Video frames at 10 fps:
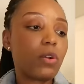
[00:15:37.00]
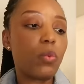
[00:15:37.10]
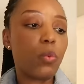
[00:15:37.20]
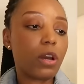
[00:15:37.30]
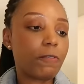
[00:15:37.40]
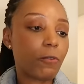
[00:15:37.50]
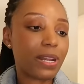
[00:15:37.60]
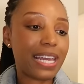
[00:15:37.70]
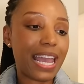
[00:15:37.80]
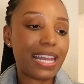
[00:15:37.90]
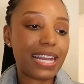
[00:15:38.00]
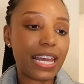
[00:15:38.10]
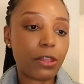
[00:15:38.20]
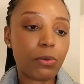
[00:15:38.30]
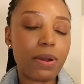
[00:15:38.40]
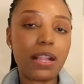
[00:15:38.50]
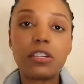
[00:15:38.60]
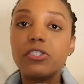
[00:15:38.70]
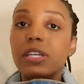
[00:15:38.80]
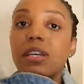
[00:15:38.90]
are 148 at
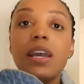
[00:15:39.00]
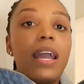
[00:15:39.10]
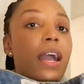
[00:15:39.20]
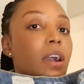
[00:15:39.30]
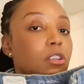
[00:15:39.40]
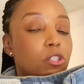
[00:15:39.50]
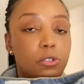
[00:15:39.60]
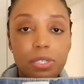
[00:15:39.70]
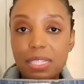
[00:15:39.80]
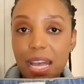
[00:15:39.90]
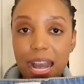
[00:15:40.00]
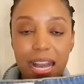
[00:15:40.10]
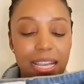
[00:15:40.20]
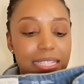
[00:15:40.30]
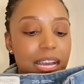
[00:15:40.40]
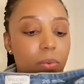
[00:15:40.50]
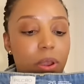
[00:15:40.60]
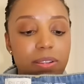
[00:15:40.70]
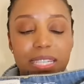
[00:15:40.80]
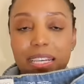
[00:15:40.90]
anthropologie true to size i
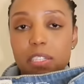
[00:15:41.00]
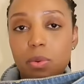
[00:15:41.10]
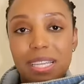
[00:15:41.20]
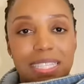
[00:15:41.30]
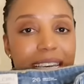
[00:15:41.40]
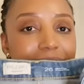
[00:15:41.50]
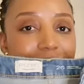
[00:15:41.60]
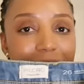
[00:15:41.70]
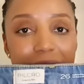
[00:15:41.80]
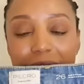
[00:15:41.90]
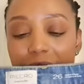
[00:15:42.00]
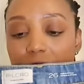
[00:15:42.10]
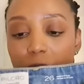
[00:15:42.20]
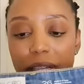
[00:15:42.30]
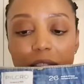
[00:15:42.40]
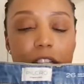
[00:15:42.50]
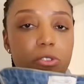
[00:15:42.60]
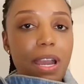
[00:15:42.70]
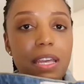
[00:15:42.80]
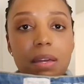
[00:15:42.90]
wear a size 26 i got a size 26
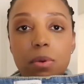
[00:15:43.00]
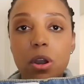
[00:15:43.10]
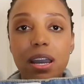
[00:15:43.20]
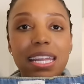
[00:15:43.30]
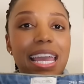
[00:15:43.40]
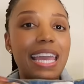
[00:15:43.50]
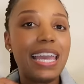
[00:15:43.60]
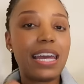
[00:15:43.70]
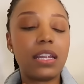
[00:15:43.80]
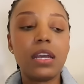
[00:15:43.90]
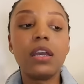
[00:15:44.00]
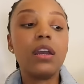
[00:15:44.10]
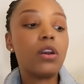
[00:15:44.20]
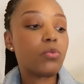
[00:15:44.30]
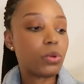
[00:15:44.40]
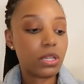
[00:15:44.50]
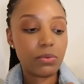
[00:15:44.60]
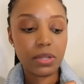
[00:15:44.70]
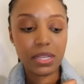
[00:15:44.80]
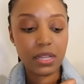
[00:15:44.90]
trying them on and really
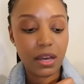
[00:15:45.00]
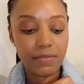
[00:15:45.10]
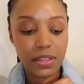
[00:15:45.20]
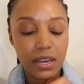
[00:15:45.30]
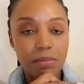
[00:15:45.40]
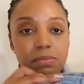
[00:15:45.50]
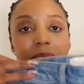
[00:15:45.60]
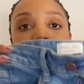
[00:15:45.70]
really love them